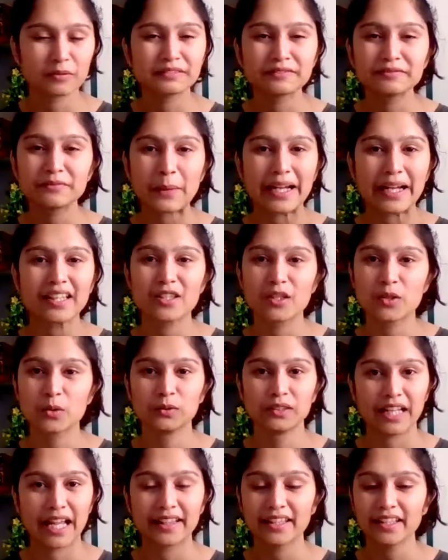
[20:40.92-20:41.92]
why
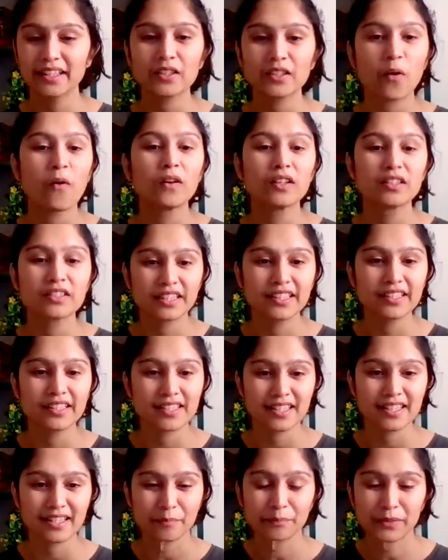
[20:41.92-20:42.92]
soon? I think it already
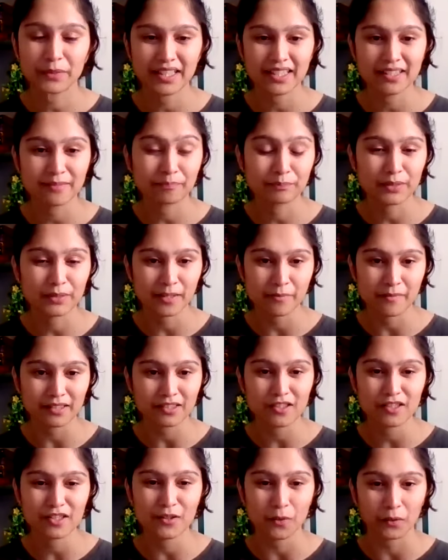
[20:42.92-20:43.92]
is pretty
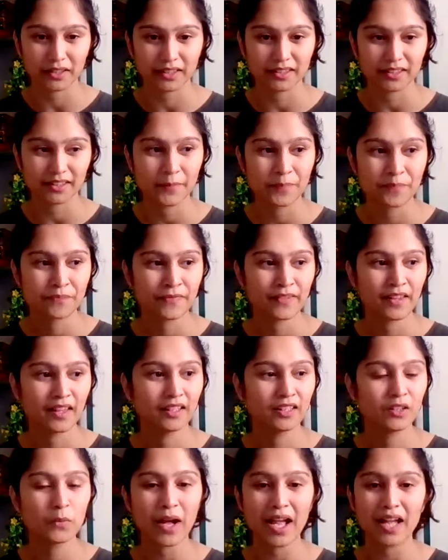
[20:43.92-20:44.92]
much sorted.
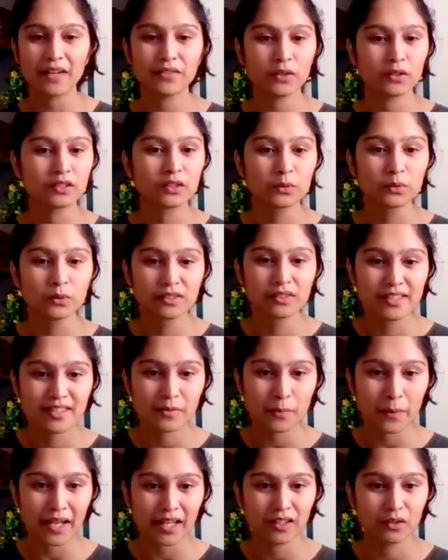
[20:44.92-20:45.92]
You have your
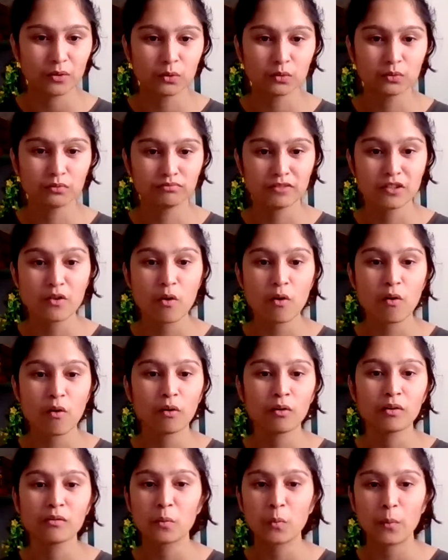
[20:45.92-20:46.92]
tools where you
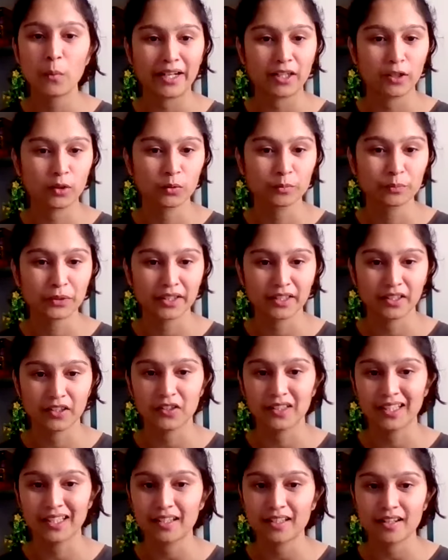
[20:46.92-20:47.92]
know where to put in
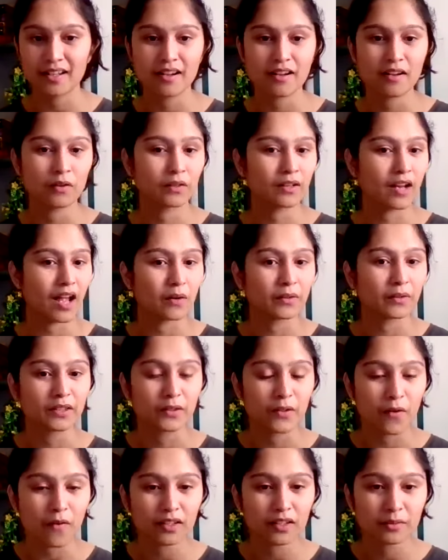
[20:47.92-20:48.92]
your data or how do you
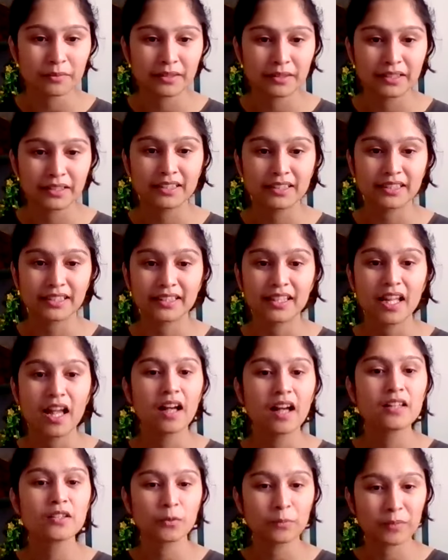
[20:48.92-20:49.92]
document it.
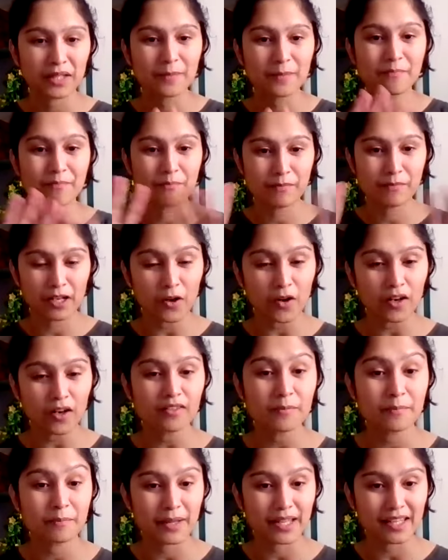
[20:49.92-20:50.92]
So a lot of
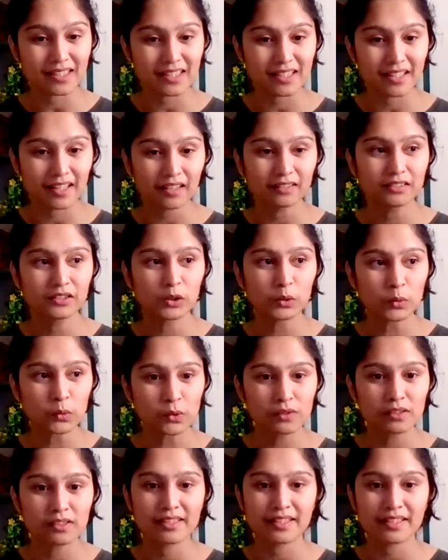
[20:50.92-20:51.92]
the basic
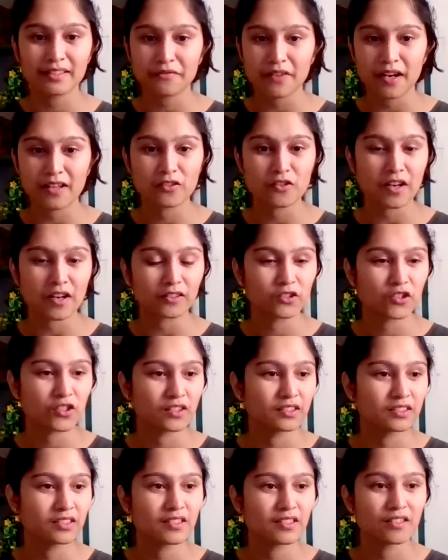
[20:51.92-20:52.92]
tools,
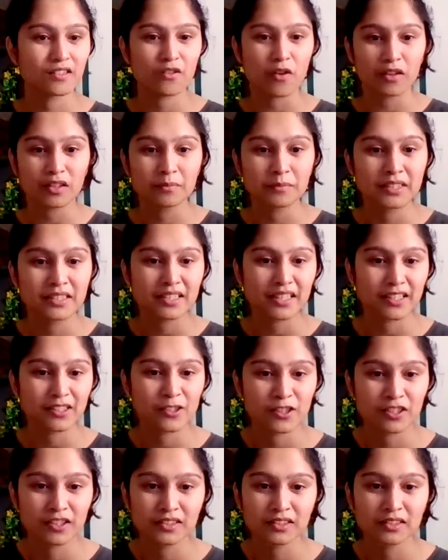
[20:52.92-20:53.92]
infrastructures,
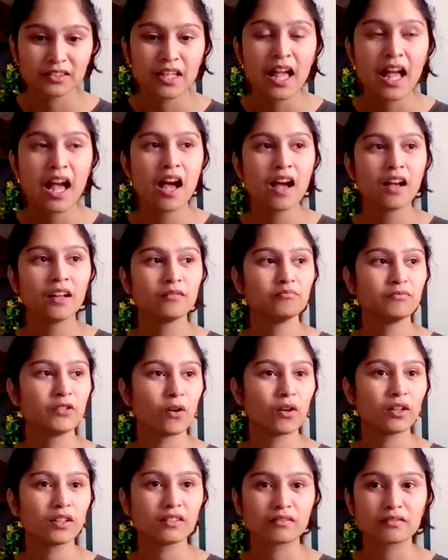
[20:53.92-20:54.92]
documentation,
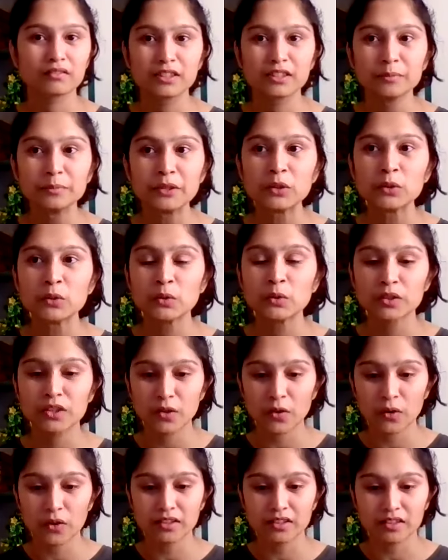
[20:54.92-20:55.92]
your commute,
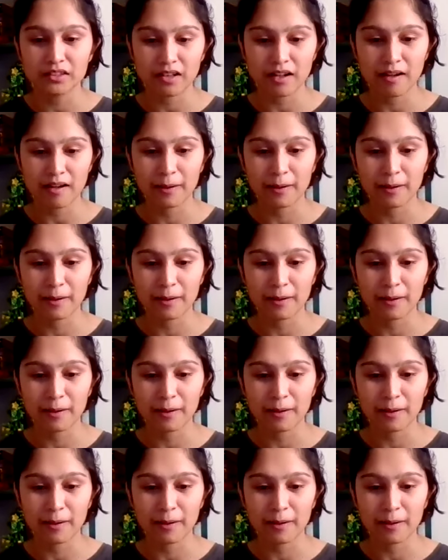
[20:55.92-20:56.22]
your